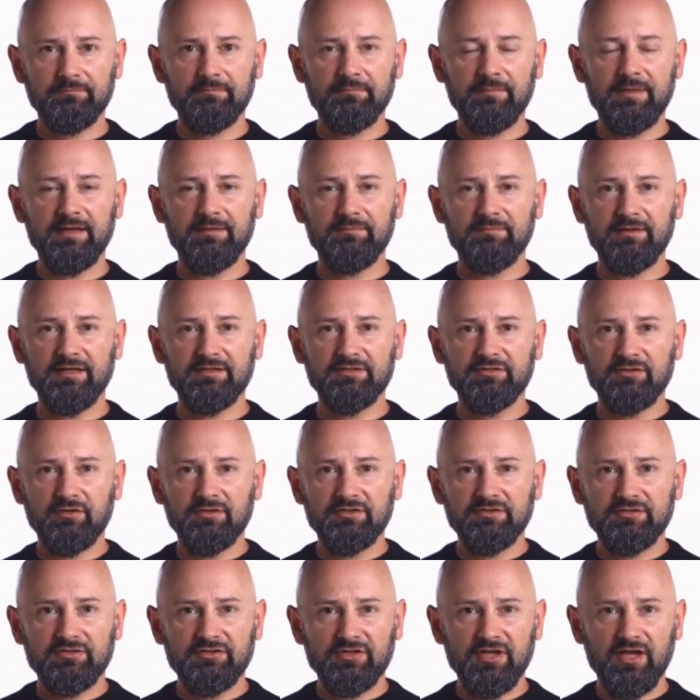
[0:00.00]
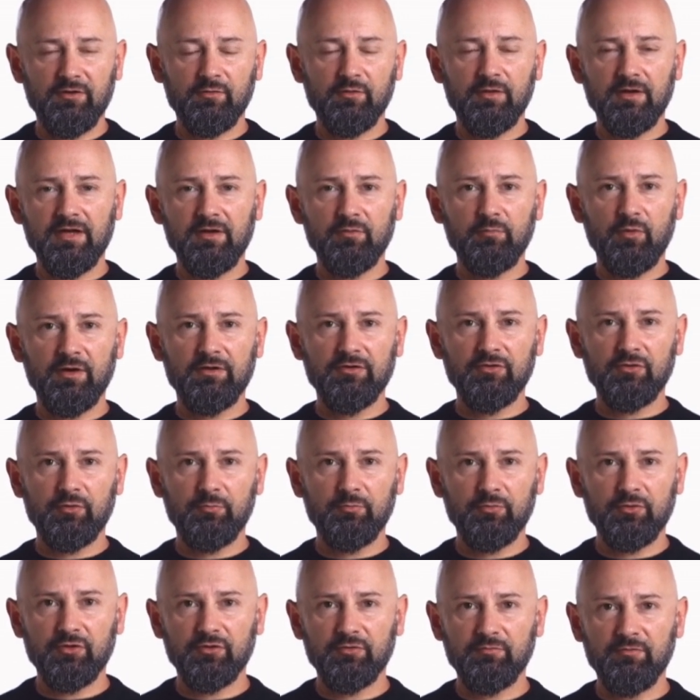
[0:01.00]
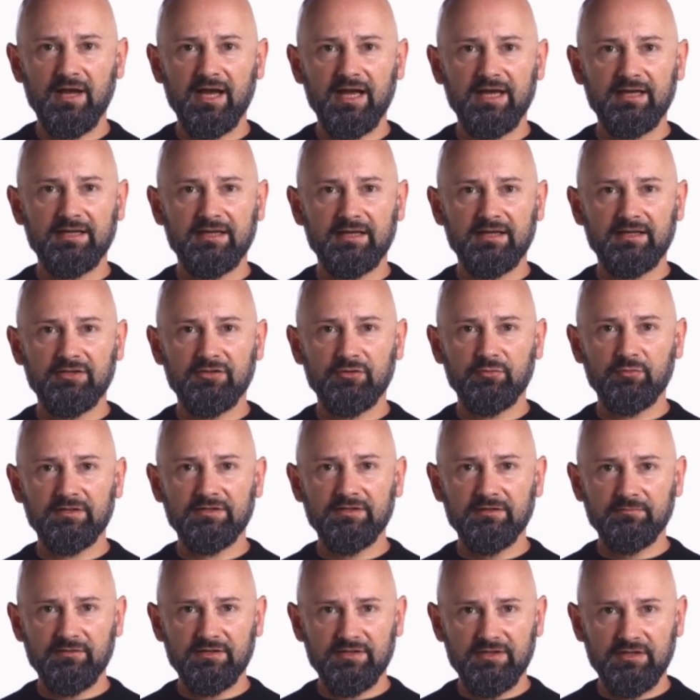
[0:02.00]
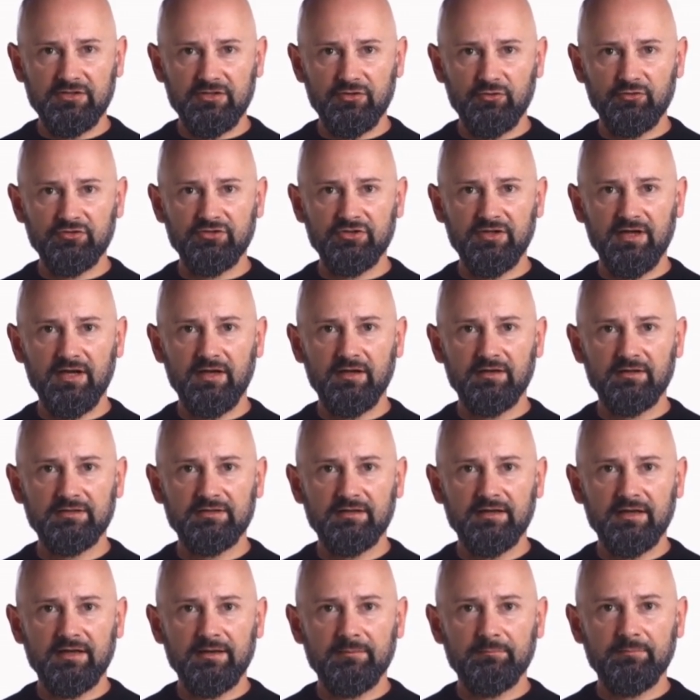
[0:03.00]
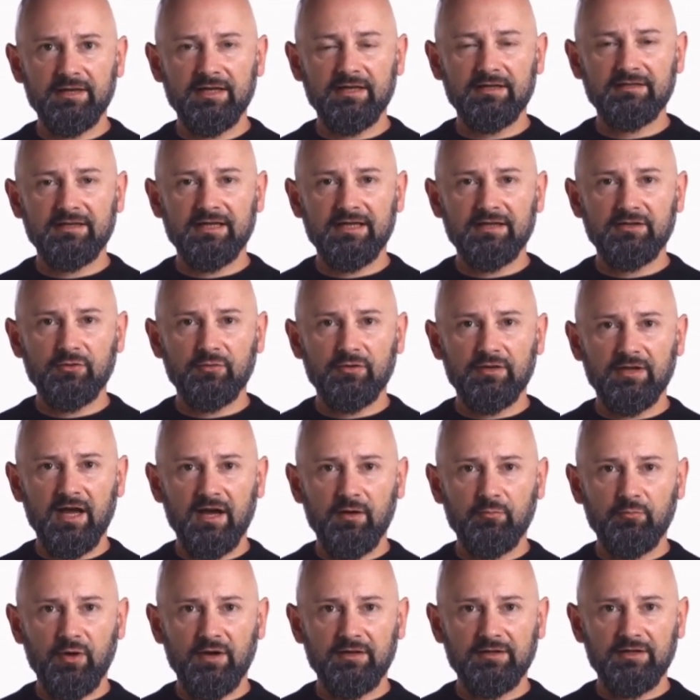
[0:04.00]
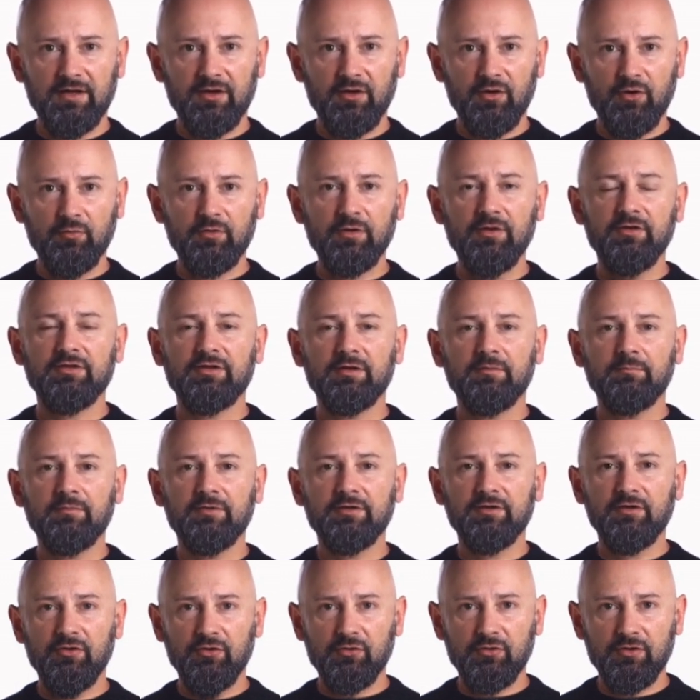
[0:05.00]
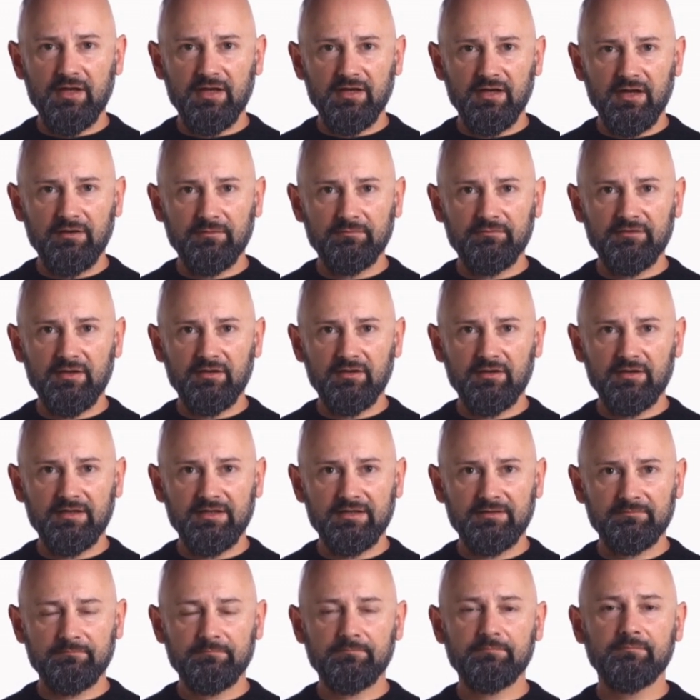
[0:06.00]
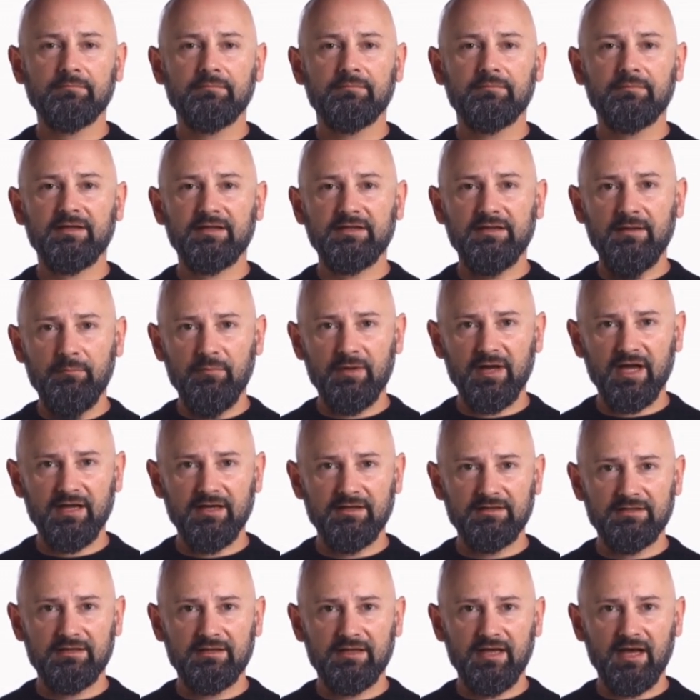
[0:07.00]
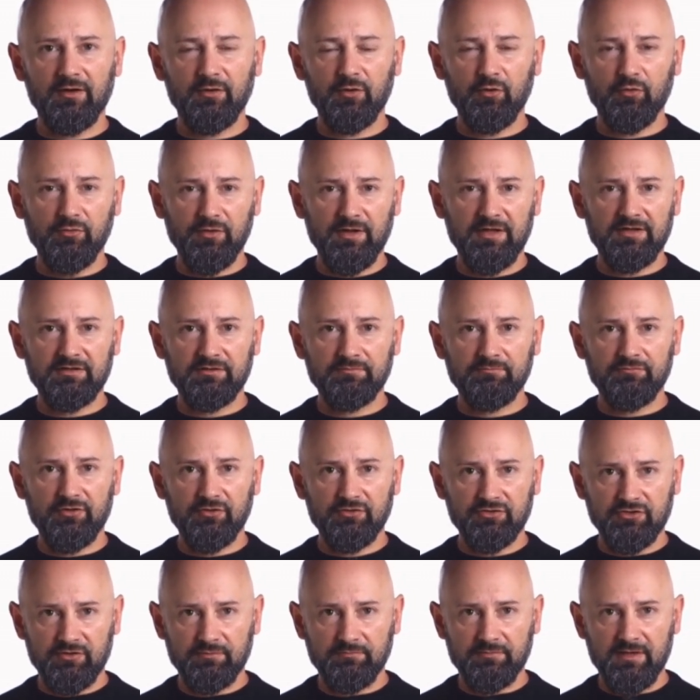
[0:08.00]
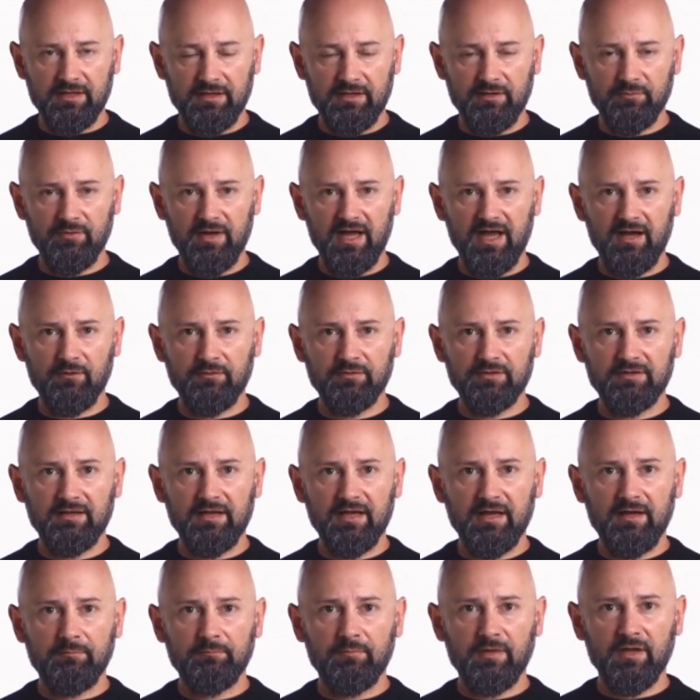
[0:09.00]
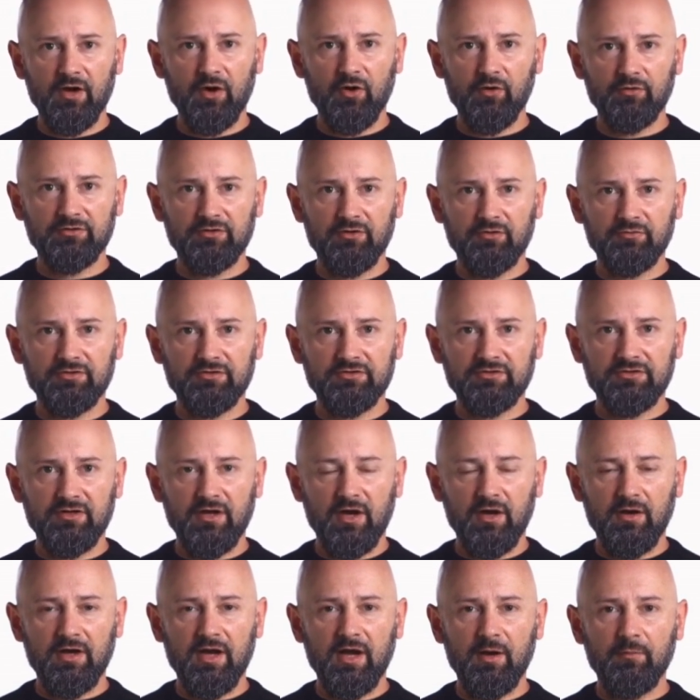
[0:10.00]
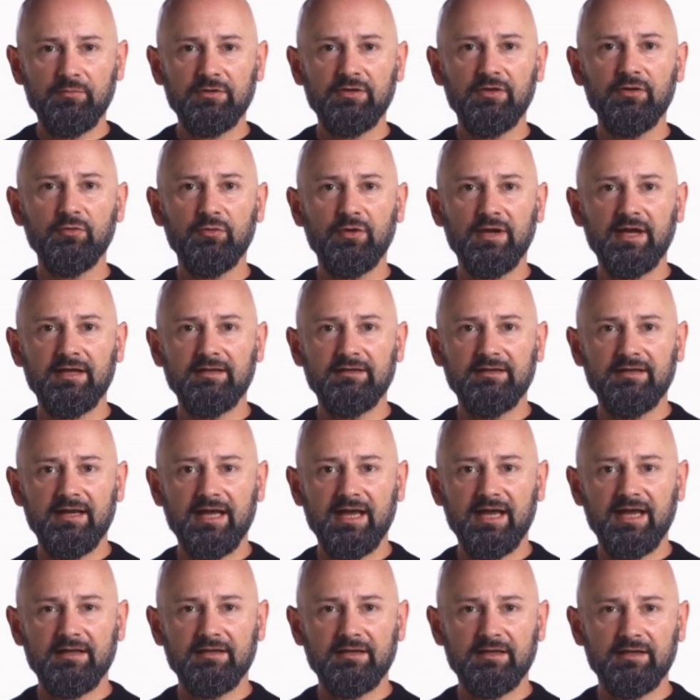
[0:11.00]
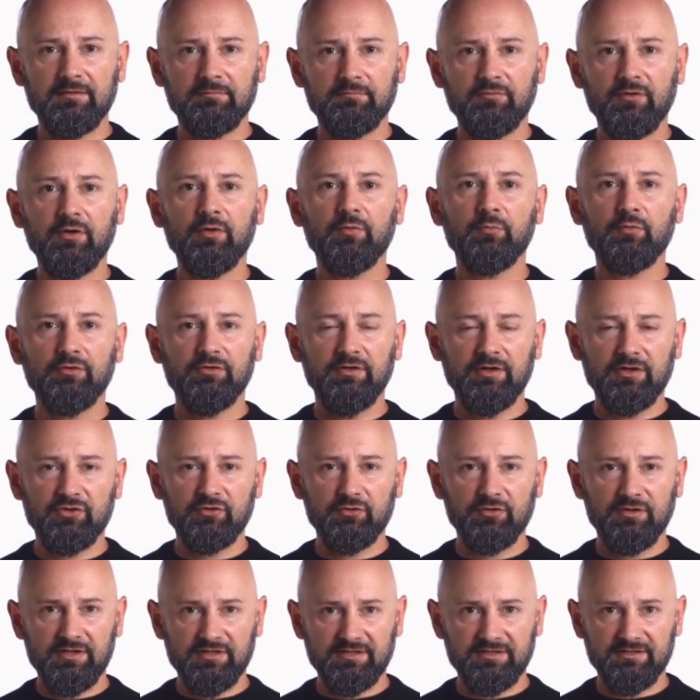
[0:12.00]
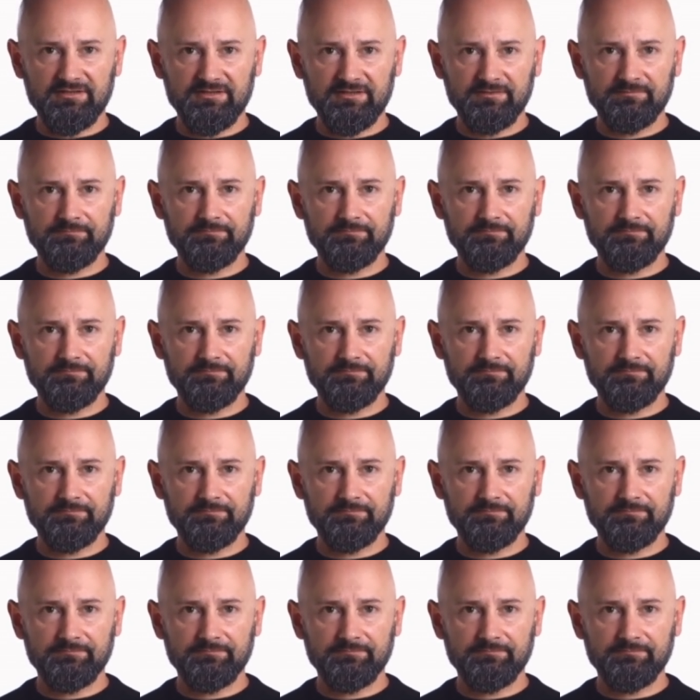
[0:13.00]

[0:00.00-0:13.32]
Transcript: Investors generally want to approve any issuance of additional shares because they do not want their ownership diluted unfairly. This applies not only to future funding rounds, but also to stock option grants and convertible securities.